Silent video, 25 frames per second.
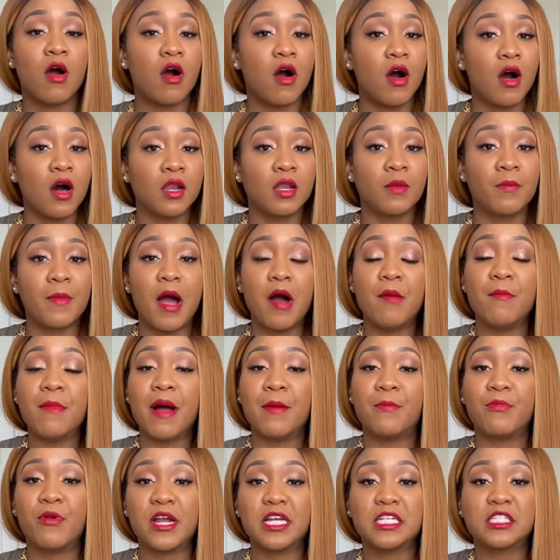all about my
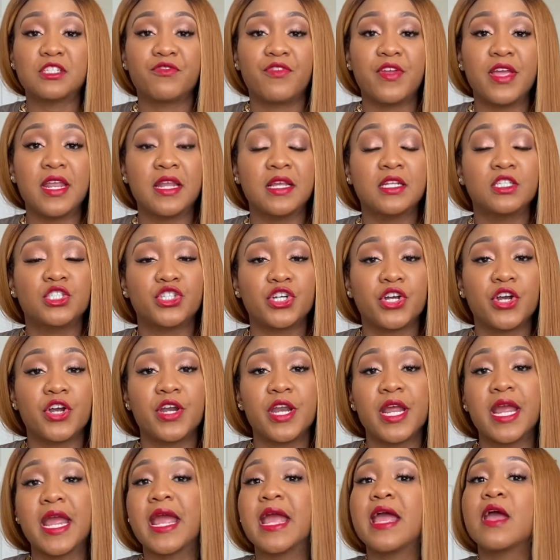breastfeeding
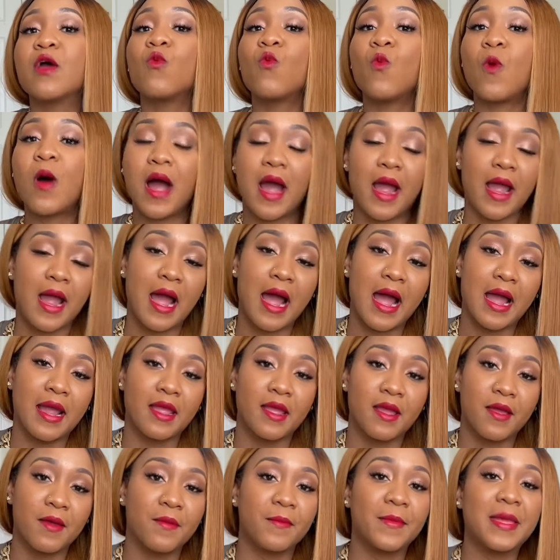journey and why I
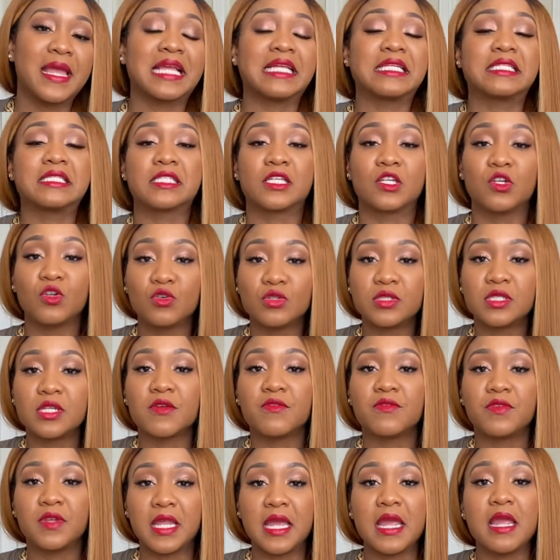am
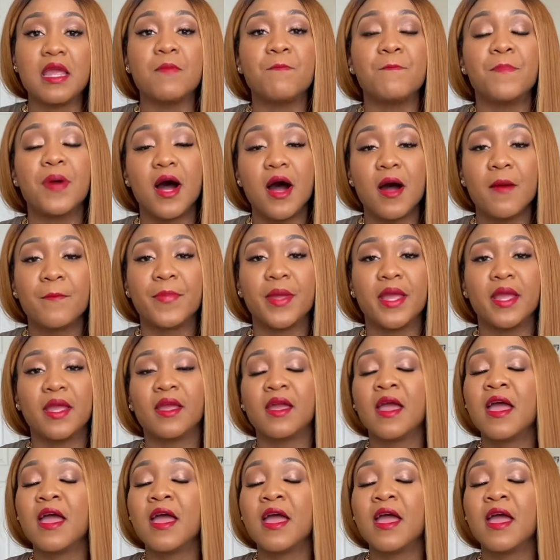exclusively pumping.